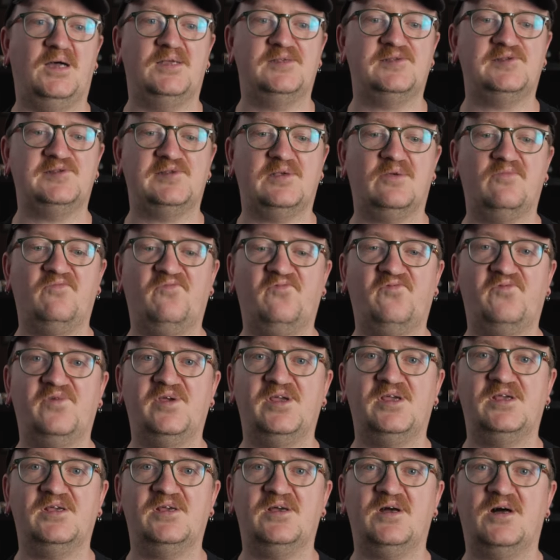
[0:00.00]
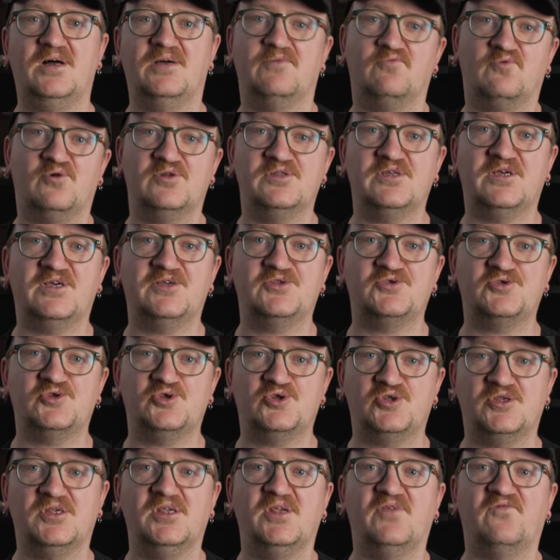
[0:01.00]
Something I wanna
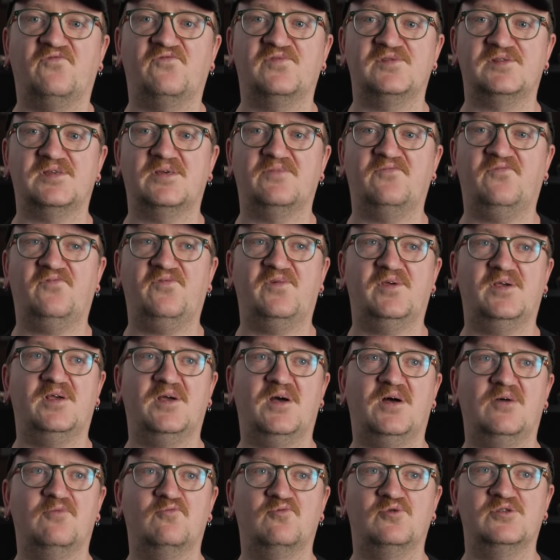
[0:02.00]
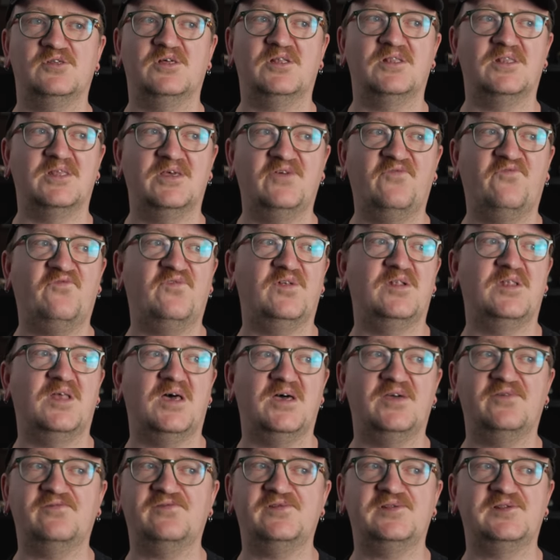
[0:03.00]
achieve, something I wanna live a
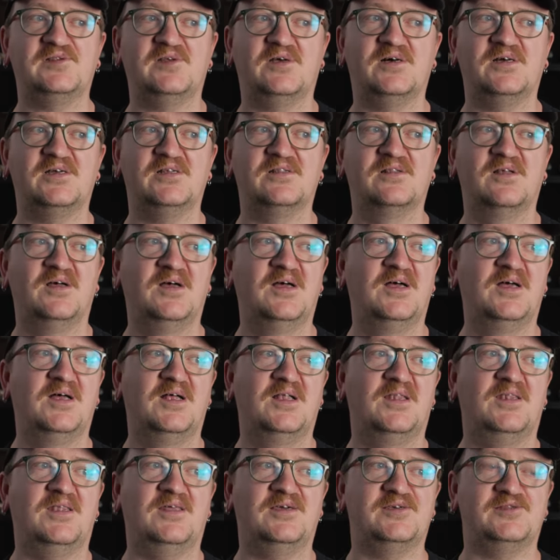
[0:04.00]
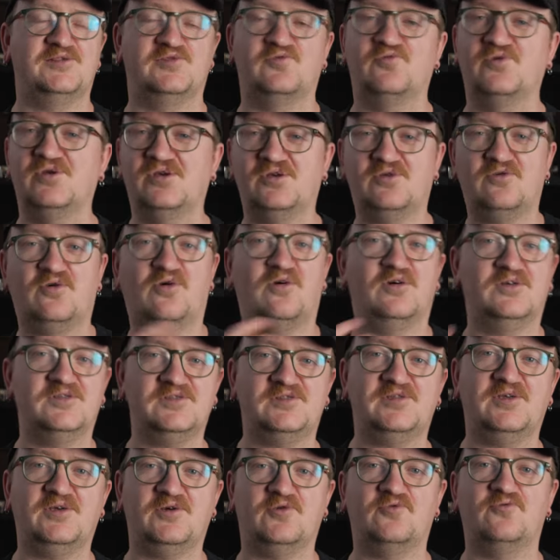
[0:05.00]
lifestyle, like doing
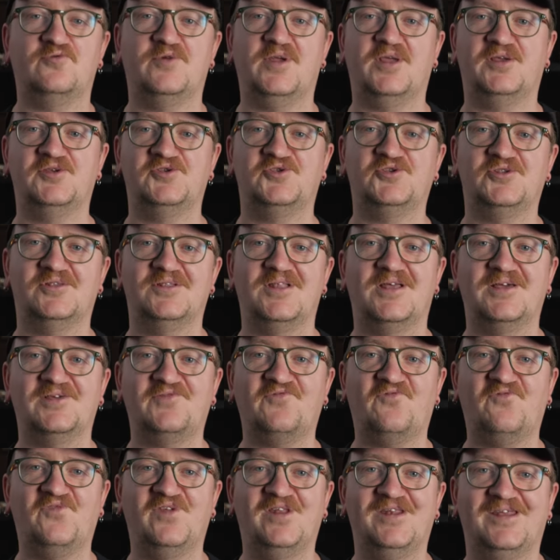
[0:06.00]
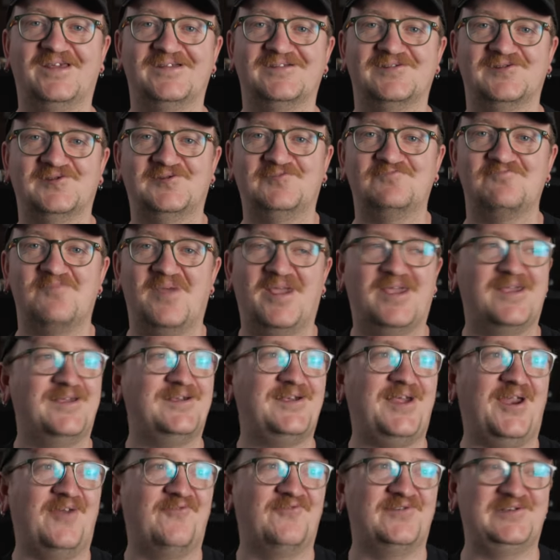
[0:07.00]
content creation, like feeling this main
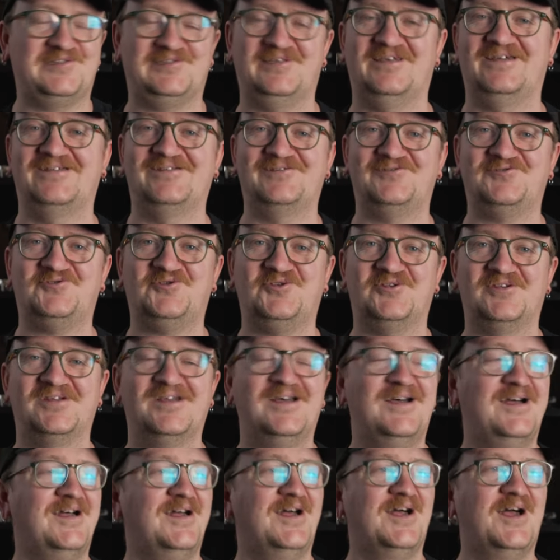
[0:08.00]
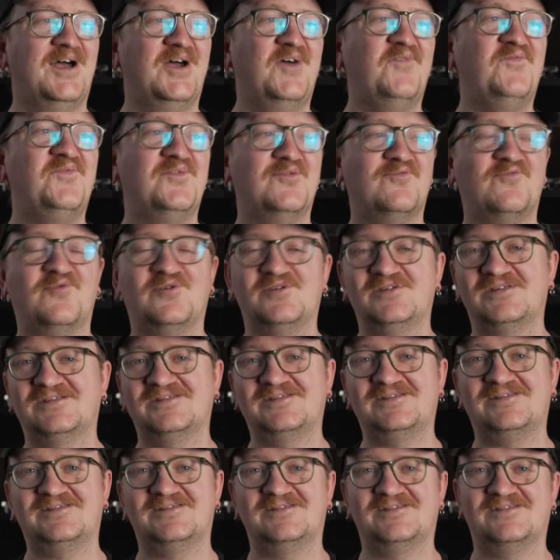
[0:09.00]
character energy, if you
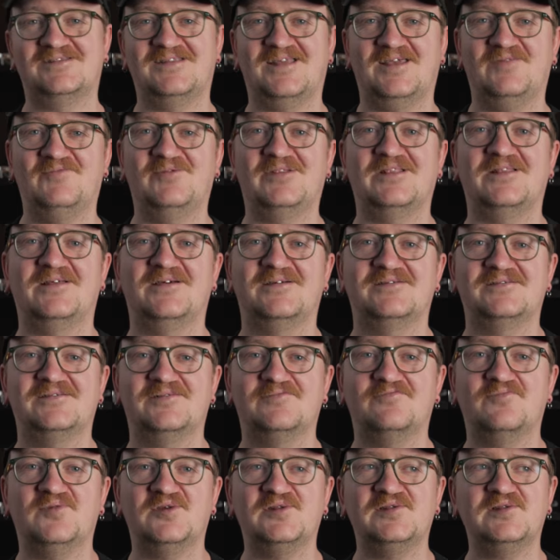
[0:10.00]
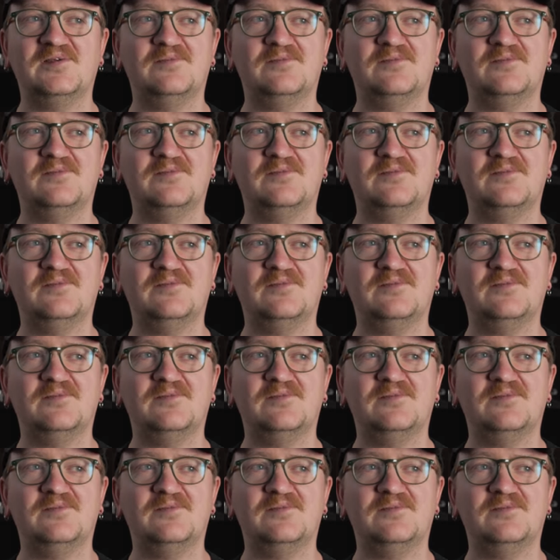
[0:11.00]
wanna name it like that. But